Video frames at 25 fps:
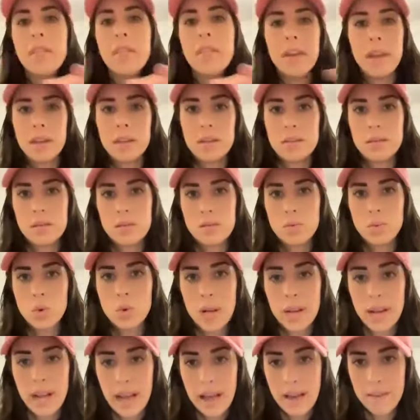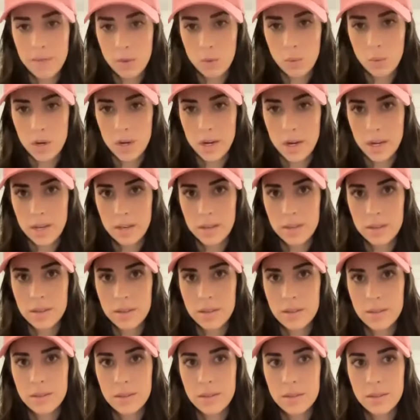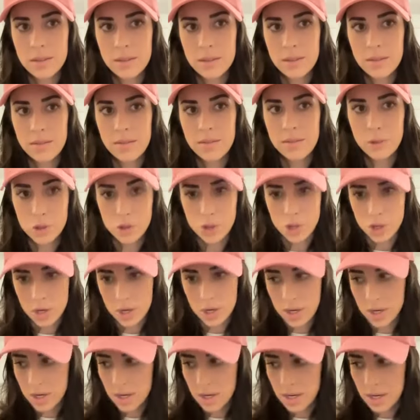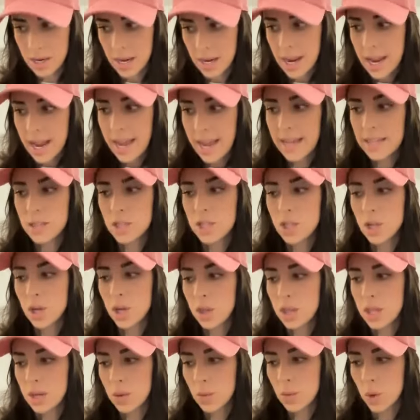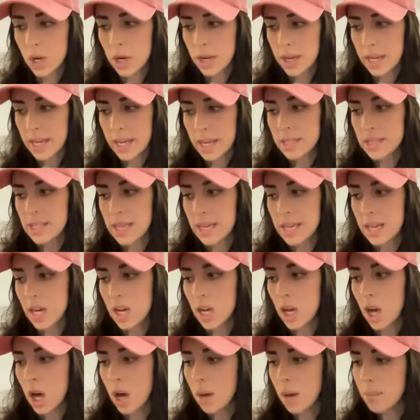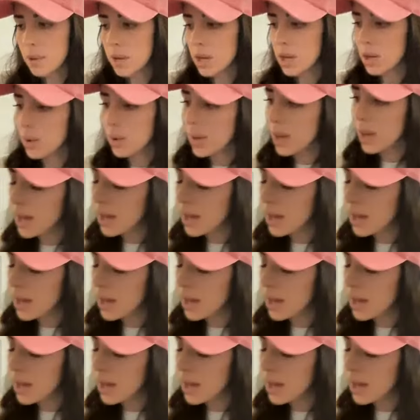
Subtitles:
the things. We're going to have the wording for sure. And so the wording is like a combo